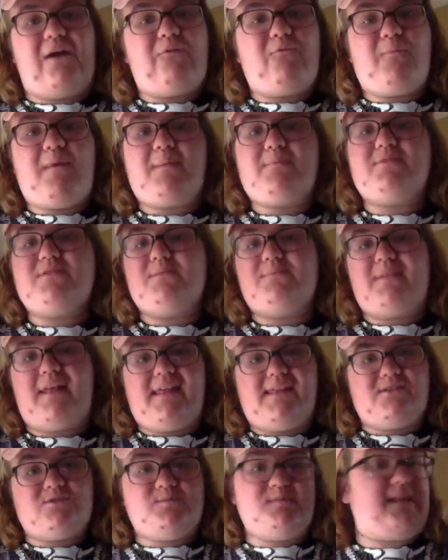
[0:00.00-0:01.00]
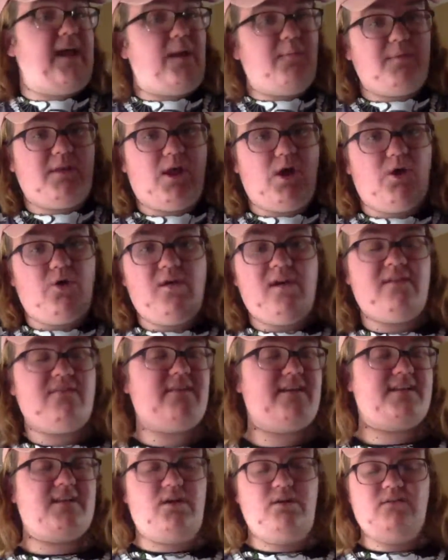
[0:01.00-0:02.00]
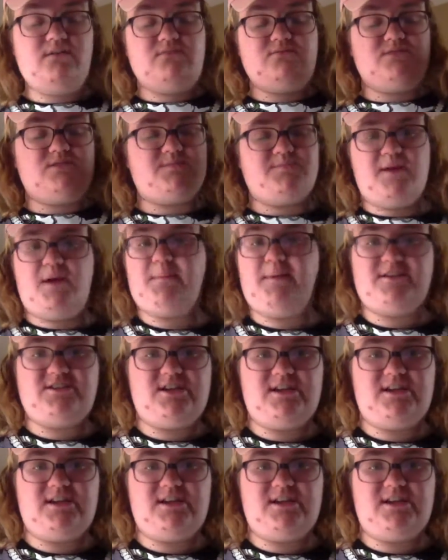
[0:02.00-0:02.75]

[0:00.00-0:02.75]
I remember the playlist will be down below. if I don't, it will just be on my